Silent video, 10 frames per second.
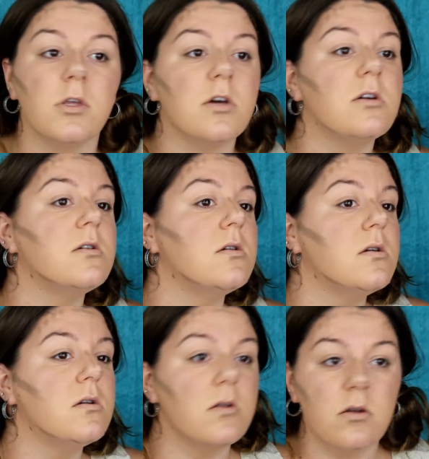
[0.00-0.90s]

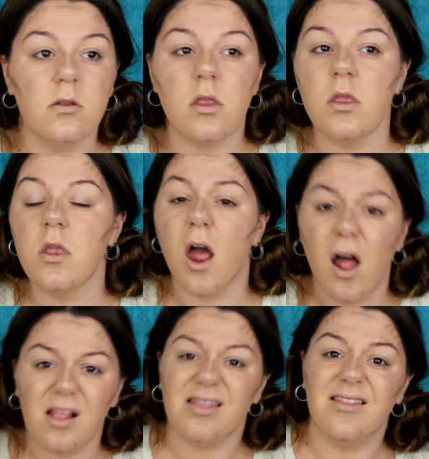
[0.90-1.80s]
There.
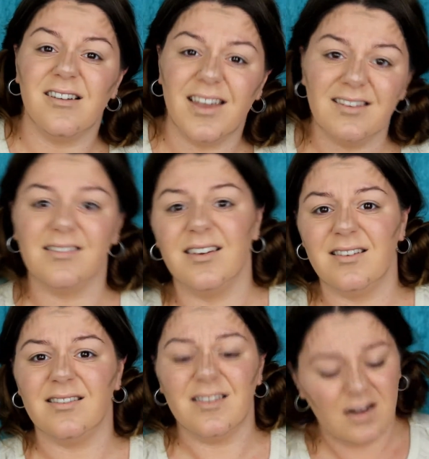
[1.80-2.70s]
Looking
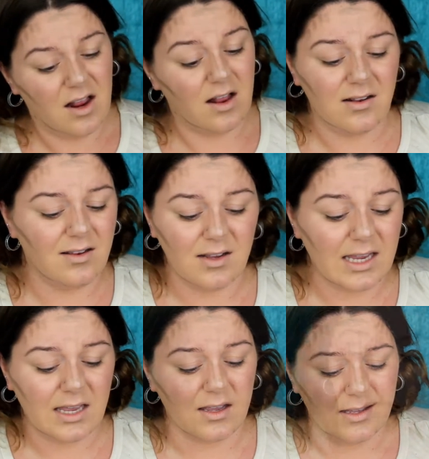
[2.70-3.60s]
good,
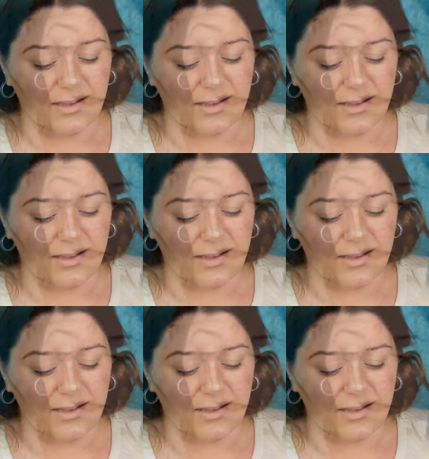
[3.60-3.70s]
looking good.